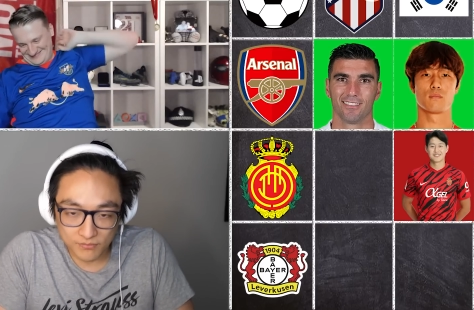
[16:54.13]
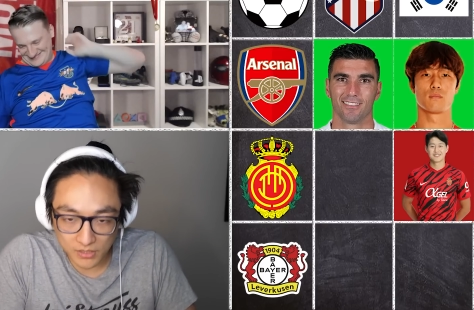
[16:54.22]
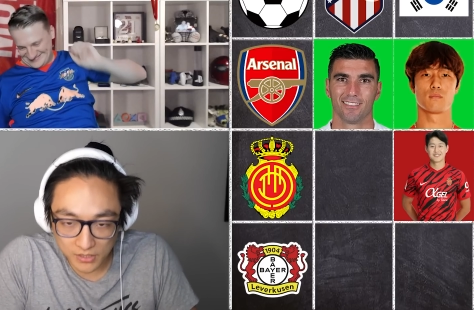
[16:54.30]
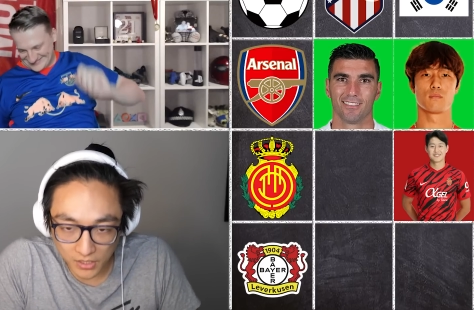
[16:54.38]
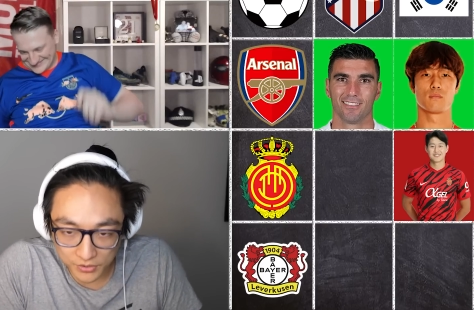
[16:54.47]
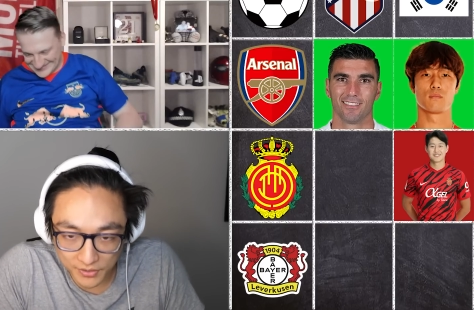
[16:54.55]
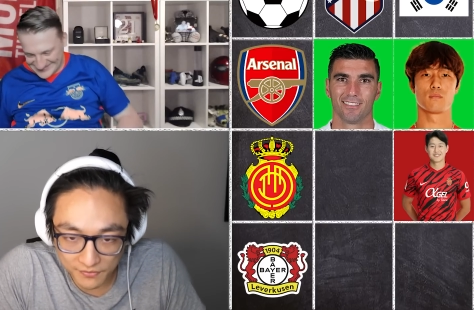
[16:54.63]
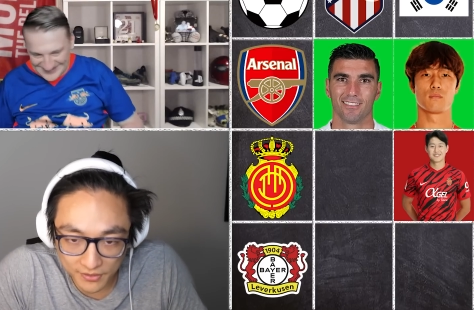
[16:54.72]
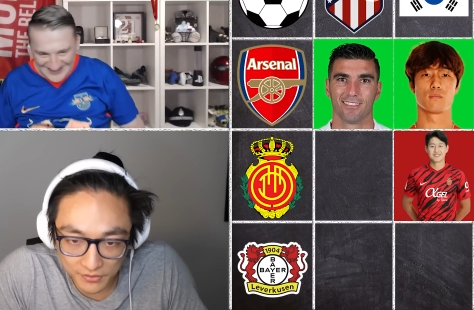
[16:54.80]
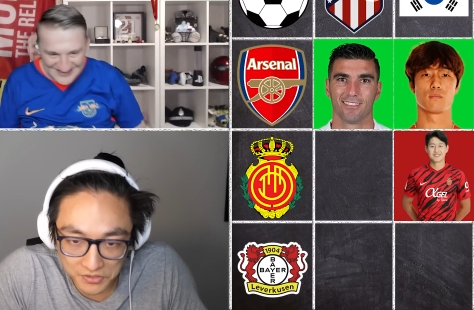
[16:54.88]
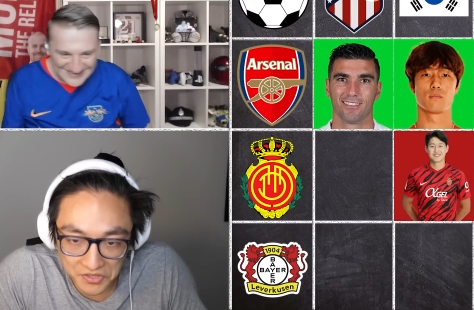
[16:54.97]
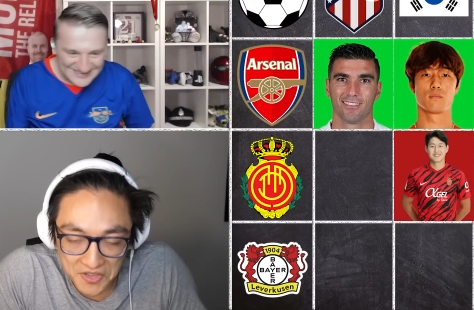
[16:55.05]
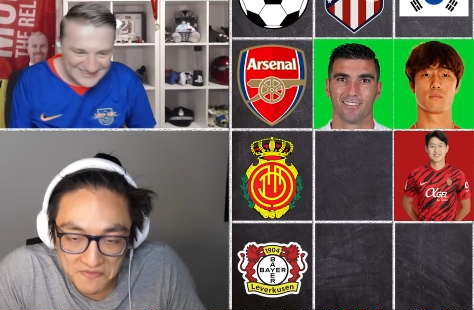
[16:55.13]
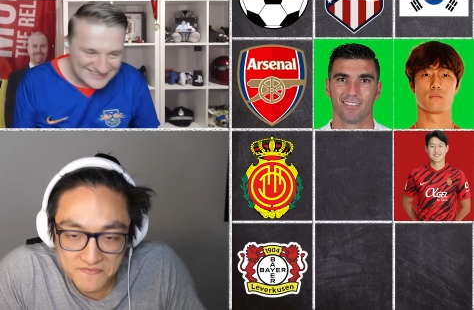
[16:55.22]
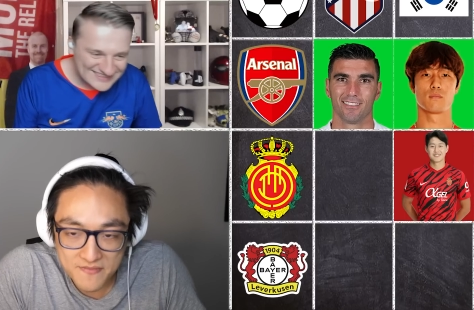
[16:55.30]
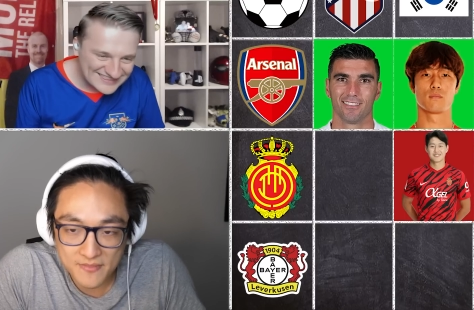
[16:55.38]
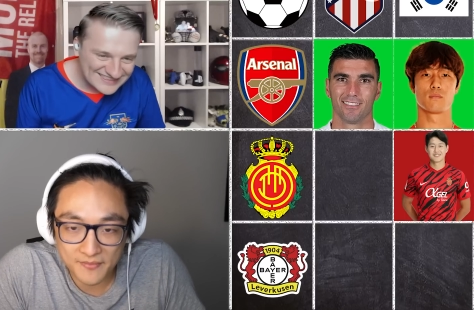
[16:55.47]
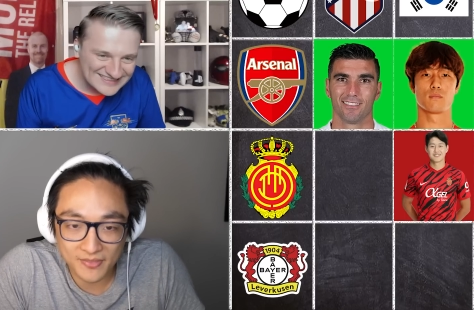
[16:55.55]
Speaker 1: Can't do anything else on
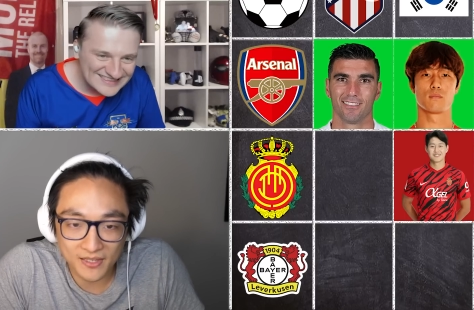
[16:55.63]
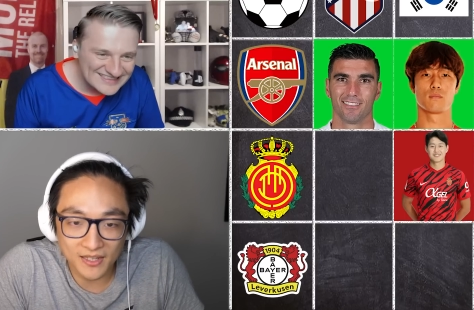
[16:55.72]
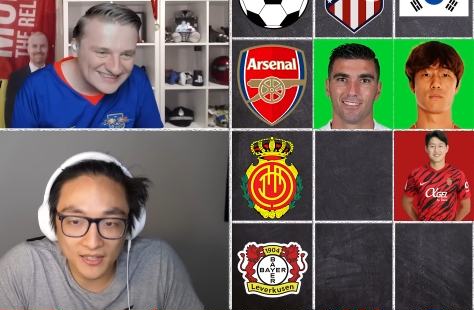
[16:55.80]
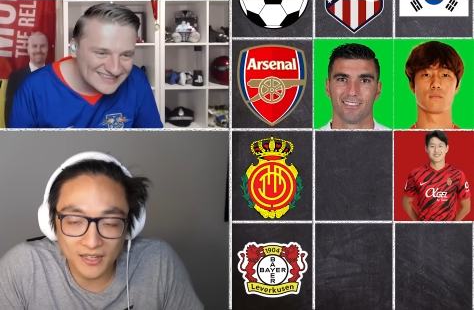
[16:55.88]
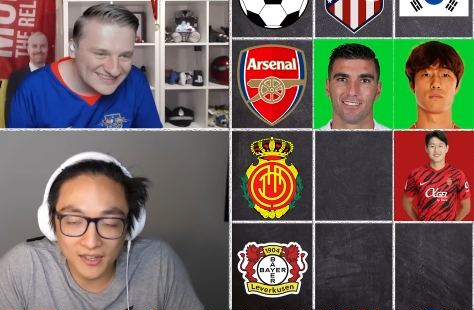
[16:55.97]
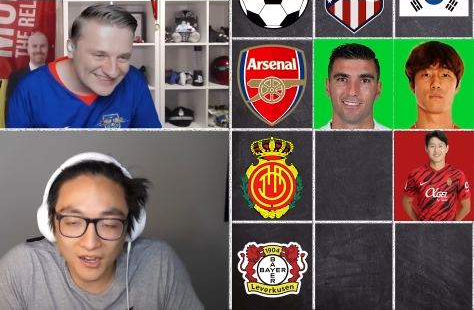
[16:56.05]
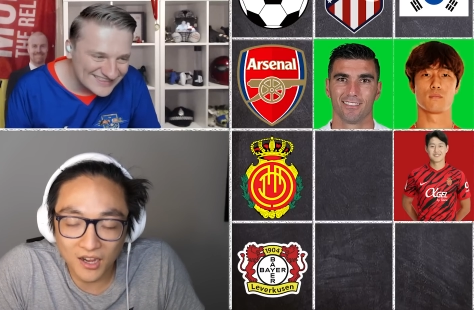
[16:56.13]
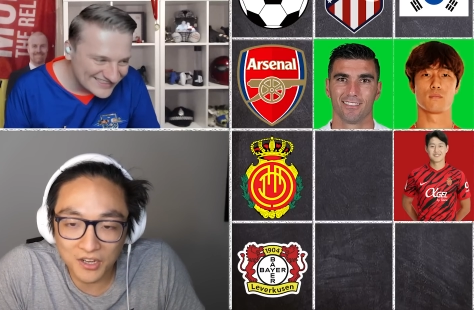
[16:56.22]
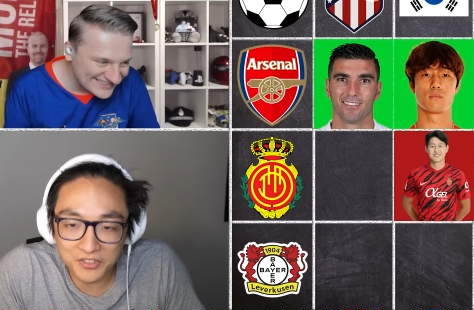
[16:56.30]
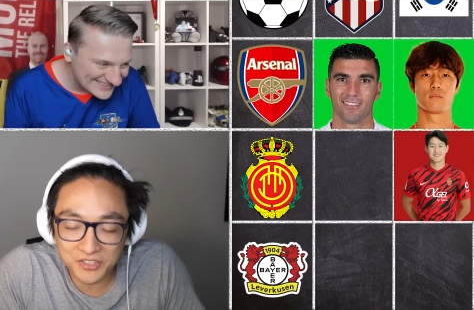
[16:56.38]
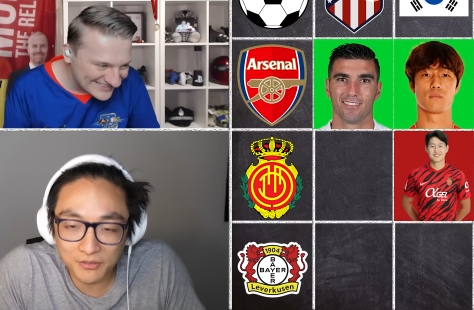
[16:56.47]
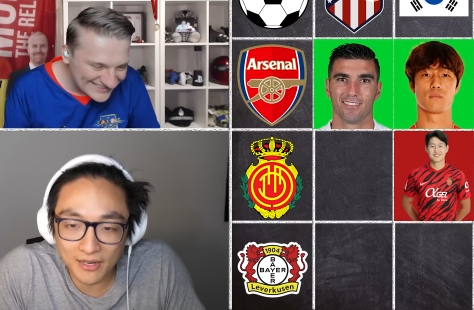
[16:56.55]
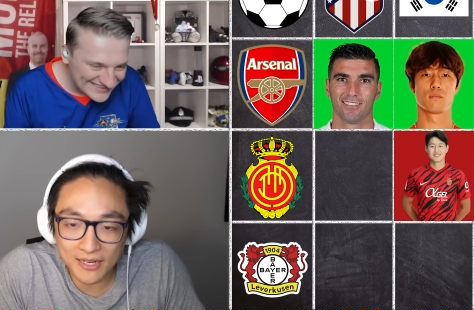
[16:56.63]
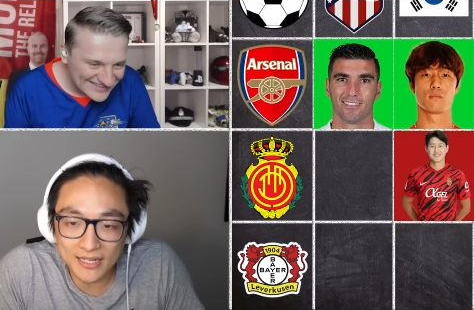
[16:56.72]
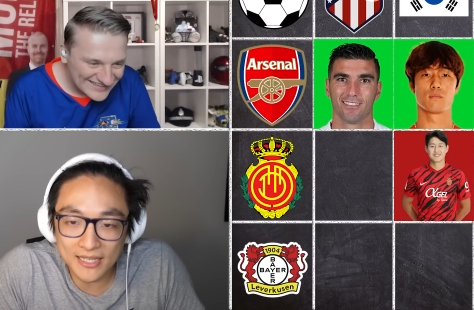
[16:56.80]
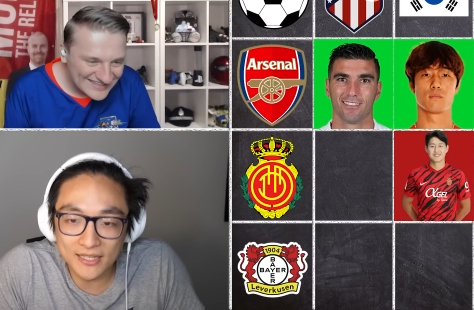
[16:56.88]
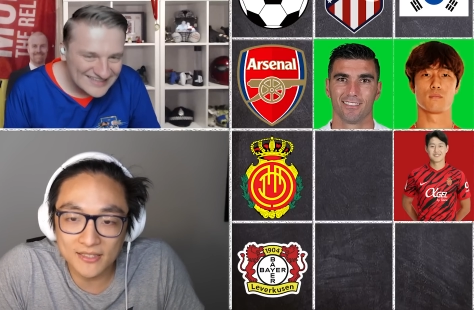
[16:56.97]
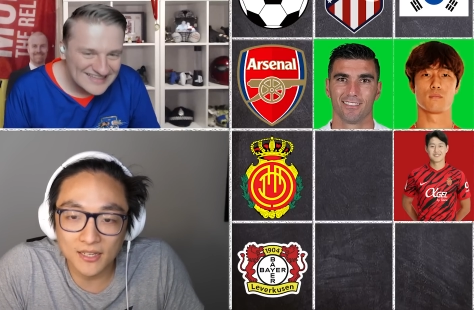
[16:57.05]
that. Arsenal La
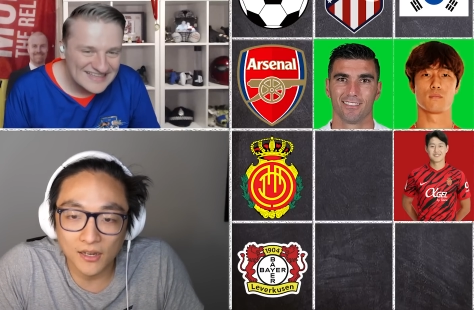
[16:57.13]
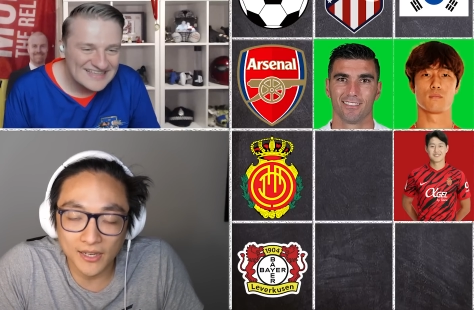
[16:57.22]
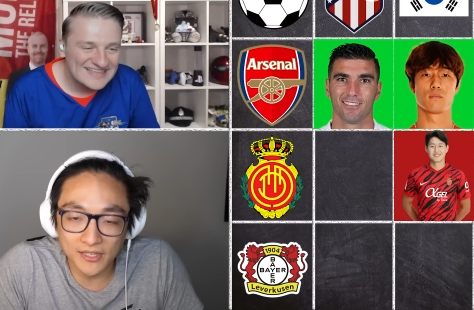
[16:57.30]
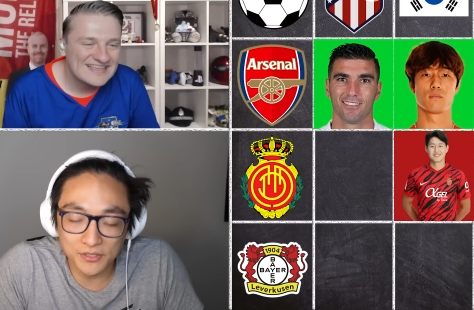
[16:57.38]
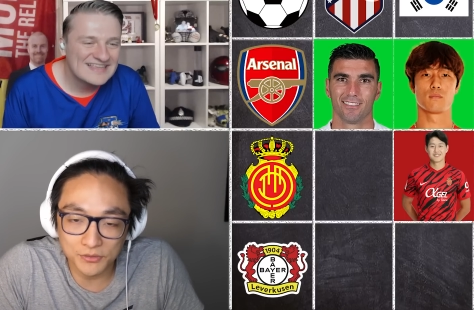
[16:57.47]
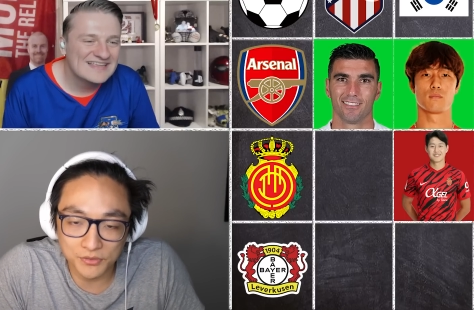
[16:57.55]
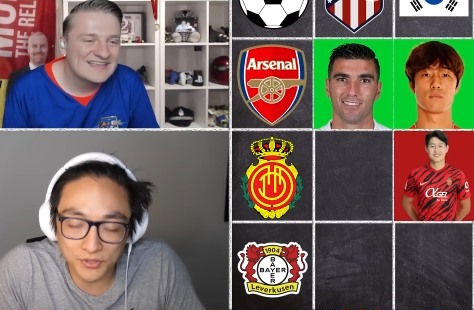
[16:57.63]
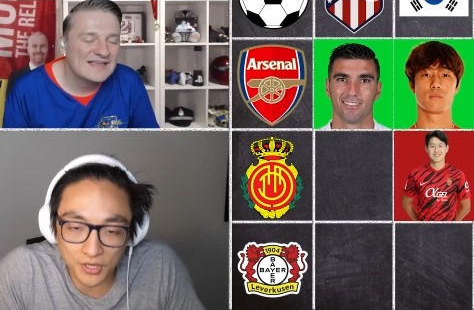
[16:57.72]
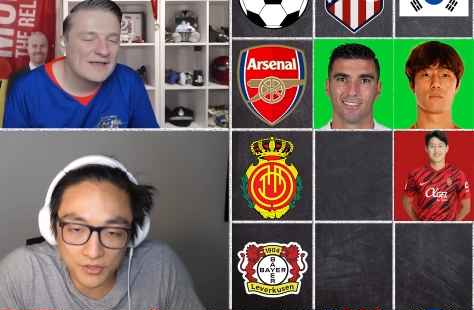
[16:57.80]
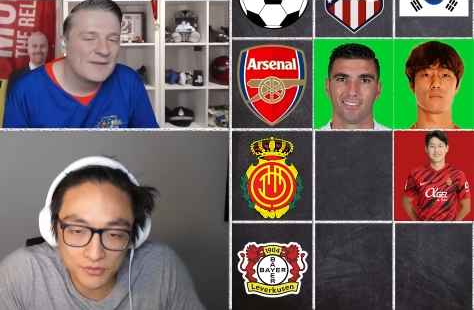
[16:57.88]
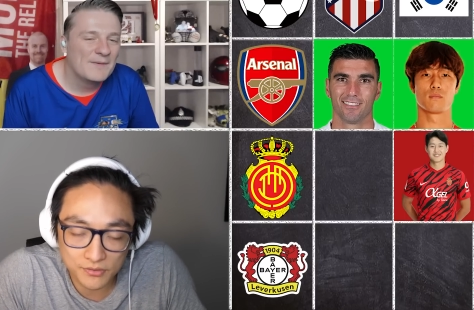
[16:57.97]
Liga title, though.